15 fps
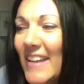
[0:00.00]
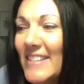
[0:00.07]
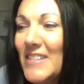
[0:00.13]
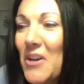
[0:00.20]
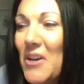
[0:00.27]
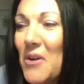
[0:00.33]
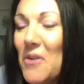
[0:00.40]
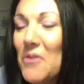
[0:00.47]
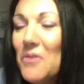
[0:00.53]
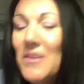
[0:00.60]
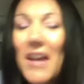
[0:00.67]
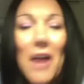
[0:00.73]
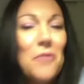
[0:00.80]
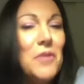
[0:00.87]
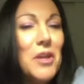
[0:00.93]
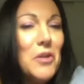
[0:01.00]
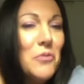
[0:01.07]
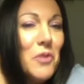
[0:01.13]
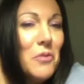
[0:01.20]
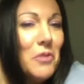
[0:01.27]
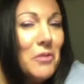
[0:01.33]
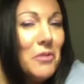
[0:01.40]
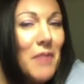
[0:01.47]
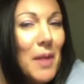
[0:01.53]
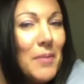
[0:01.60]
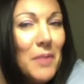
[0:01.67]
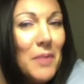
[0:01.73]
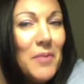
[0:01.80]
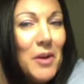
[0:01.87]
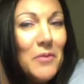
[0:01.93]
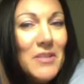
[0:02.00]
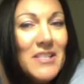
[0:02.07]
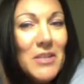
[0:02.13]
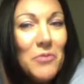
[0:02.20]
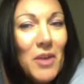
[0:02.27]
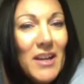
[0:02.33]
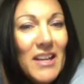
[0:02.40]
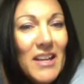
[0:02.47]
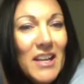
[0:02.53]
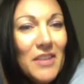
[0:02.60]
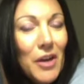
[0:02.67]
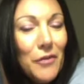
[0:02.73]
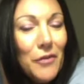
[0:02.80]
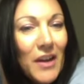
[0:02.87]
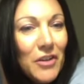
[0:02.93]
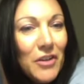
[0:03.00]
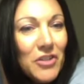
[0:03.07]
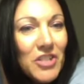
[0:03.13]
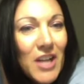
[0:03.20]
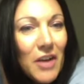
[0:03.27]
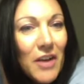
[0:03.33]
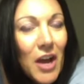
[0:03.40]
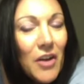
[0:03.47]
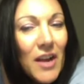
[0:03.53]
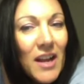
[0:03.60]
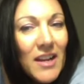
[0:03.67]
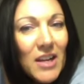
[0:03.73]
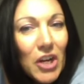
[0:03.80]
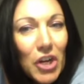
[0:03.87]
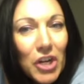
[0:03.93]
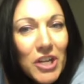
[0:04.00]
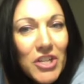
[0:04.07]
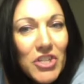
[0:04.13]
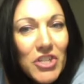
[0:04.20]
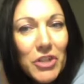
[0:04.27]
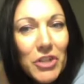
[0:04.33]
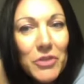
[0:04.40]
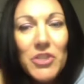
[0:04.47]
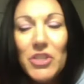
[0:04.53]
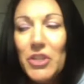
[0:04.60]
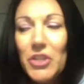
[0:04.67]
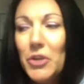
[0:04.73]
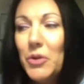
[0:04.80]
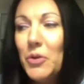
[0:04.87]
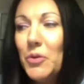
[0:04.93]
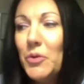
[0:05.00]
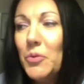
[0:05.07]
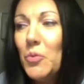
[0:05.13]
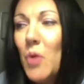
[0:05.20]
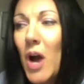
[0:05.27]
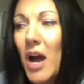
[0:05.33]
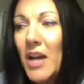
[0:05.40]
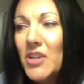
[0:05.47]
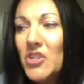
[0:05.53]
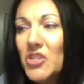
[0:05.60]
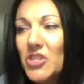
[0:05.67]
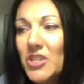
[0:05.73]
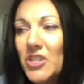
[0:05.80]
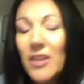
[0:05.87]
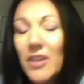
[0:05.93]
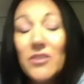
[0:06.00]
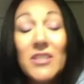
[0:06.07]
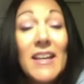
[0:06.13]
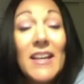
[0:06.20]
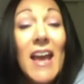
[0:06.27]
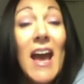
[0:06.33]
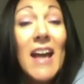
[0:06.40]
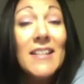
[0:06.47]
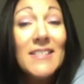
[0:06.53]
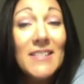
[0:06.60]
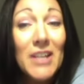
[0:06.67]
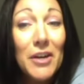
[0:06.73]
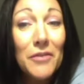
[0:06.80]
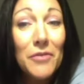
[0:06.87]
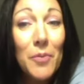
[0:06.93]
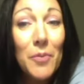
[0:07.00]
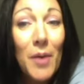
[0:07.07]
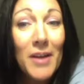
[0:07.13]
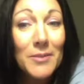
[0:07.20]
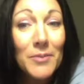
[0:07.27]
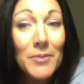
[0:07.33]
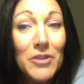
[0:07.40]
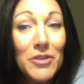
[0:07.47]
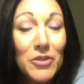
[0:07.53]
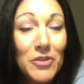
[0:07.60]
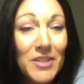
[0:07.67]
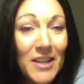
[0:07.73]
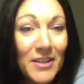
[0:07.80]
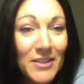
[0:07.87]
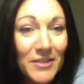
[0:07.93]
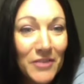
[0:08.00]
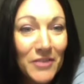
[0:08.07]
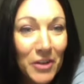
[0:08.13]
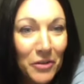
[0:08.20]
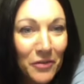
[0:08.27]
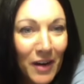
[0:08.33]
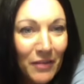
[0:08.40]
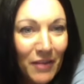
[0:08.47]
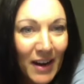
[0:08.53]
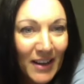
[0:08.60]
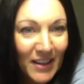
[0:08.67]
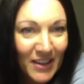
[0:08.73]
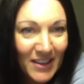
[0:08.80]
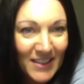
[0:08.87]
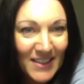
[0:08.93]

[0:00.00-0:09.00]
so yeah, we we will wrap it up here. We did want to give a final shout out and encourage you to watch uh, to the cast of the Possibly True Tales of Little Red Riding Hood